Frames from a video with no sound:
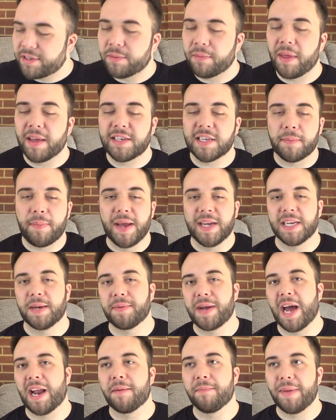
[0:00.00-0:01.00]
some things I picked
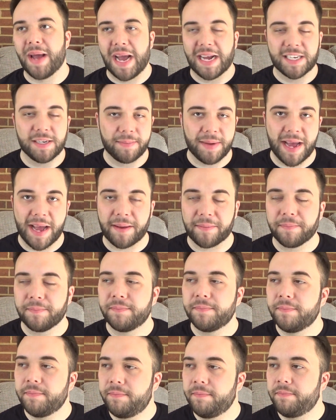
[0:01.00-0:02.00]
up kind of back-to-back.
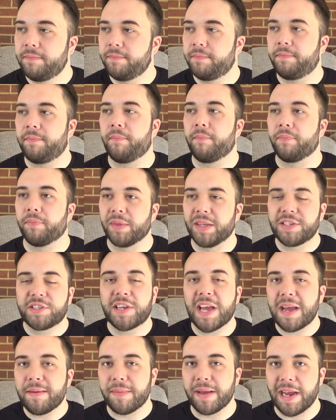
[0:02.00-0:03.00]
This
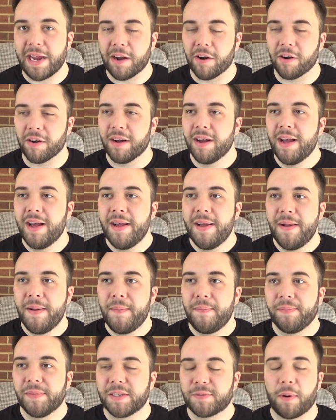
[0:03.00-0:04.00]
game here
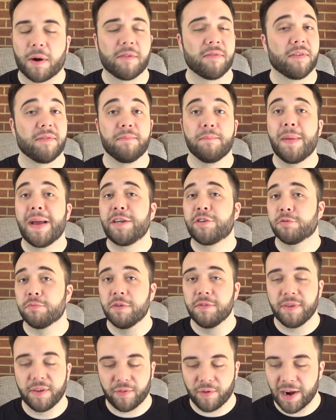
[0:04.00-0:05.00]
is part of a major
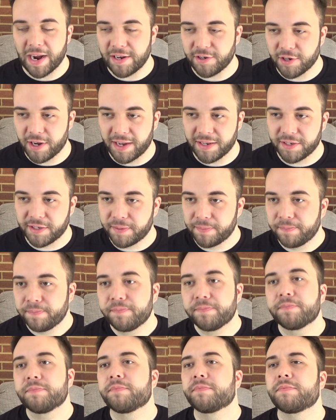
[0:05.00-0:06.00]
movie franchise.
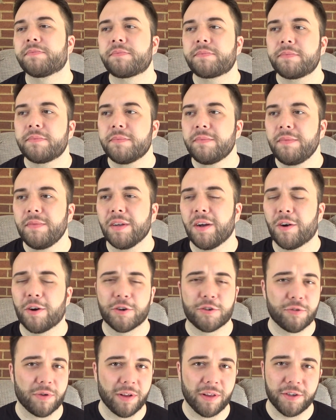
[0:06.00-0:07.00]

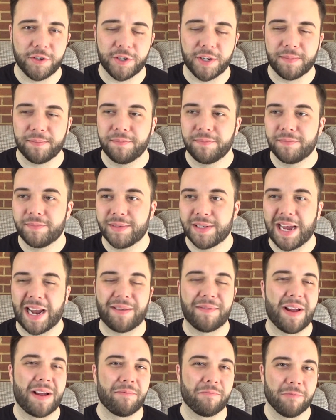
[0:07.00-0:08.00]
Or a trilogy. It's
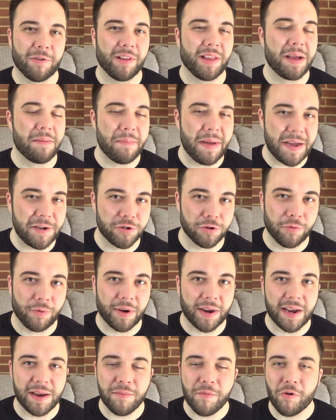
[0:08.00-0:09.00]
kind of not really a major
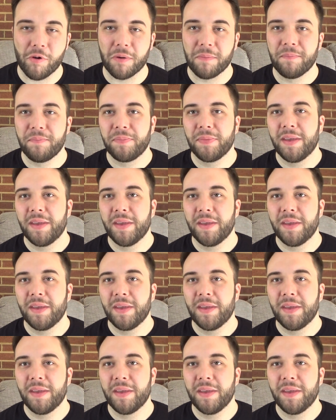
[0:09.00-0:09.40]
one anymore.